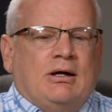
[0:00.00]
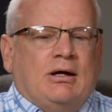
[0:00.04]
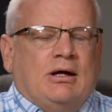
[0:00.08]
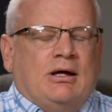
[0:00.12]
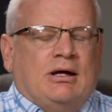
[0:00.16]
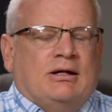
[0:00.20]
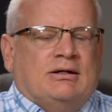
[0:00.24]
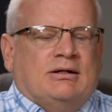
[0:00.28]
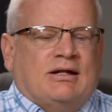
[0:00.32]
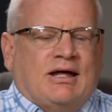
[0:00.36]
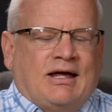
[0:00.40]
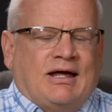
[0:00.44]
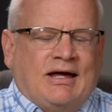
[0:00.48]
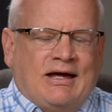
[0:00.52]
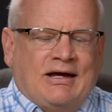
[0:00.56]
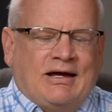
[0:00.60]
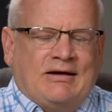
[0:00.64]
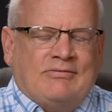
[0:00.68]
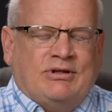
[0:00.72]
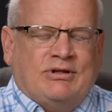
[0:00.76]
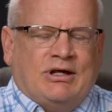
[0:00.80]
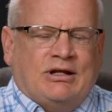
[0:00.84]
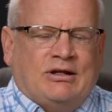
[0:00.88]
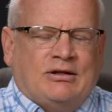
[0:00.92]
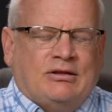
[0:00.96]
And to
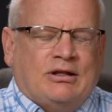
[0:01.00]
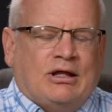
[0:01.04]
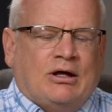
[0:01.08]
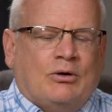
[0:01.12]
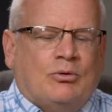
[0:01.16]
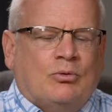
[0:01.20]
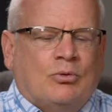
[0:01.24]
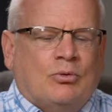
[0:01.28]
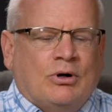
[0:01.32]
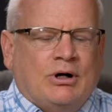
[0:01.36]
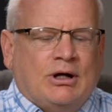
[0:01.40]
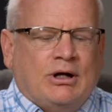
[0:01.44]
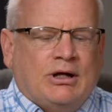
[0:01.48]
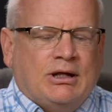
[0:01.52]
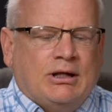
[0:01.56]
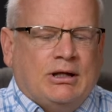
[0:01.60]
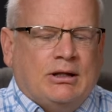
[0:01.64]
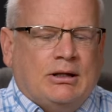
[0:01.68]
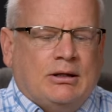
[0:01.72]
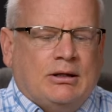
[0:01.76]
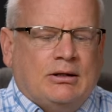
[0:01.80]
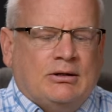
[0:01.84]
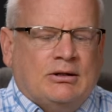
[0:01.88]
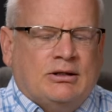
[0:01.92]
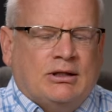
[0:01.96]
have that in that way,
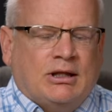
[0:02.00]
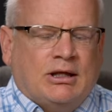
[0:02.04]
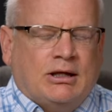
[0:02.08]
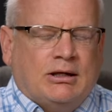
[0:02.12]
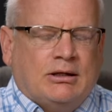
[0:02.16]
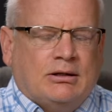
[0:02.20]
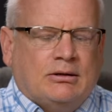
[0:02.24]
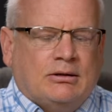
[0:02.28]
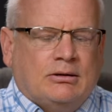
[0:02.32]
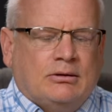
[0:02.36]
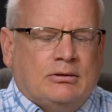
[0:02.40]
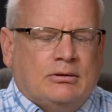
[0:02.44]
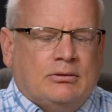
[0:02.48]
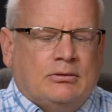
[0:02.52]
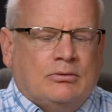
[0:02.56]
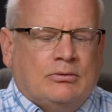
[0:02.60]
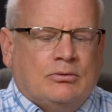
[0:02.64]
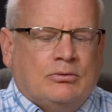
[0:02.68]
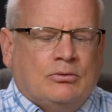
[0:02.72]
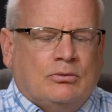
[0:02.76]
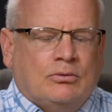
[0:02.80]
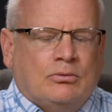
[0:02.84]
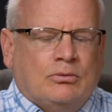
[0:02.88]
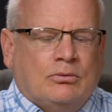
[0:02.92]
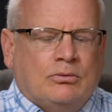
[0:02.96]
that
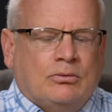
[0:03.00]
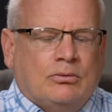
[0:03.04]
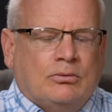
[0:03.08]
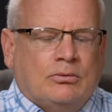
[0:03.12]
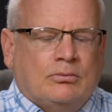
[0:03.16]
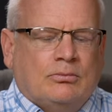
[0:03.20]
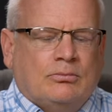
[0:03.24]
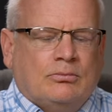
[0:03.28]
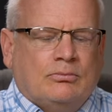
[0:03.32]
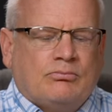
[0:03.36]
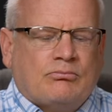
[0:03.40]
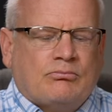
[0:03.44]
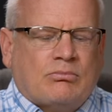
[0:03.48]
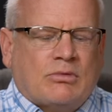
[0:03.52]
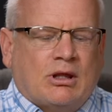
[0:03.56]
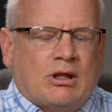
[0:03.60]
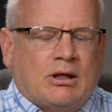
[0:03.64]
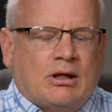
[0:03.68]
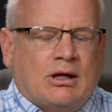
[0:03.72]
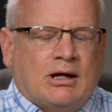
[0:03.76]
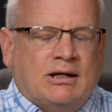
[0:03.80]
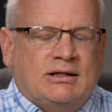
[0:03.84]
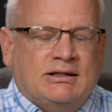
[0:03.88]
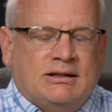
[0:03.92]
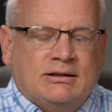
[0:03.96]

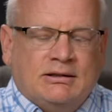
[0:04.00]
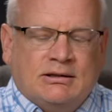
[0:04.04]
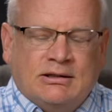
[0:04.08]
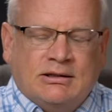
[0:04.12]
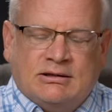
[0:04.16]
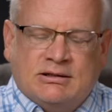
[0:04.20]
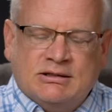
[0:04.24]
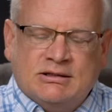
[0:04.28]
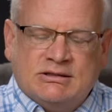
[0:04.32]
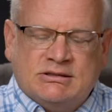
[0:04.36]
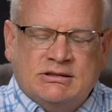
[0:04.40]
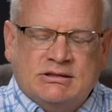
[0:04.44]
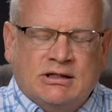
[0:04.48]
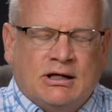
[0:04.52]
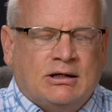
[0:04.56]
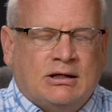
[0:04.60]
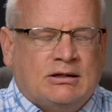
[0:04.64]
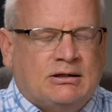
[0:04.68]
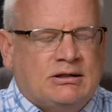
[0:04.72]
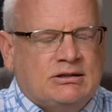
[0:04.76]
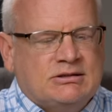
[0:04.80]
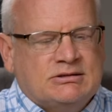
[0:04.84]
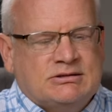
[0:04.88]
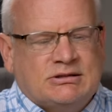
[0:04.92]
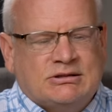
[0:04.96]
I didn't get this done.
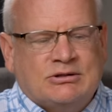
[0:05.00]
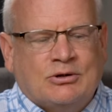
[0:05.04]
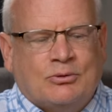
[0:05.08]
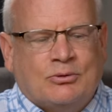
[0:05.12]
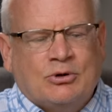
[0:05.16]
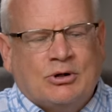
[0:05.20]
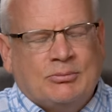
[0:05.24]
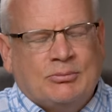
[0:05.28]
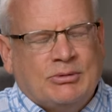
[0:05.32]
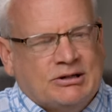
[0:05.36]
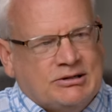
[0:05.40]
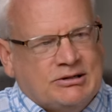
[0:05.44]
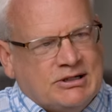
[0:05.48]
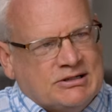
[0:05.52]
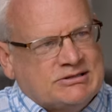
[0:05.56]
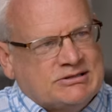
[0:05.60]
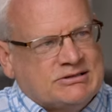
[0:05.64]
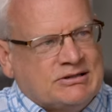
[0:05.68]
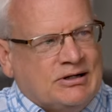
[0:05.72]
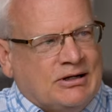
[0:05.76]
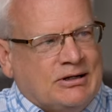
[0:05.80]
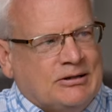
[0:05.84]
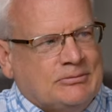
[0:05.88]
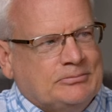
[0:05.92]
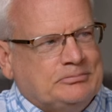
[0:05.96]
And he said, don't worry about that,
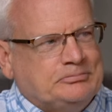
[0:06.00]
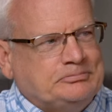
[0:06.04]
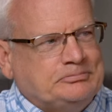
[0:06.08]
Scott.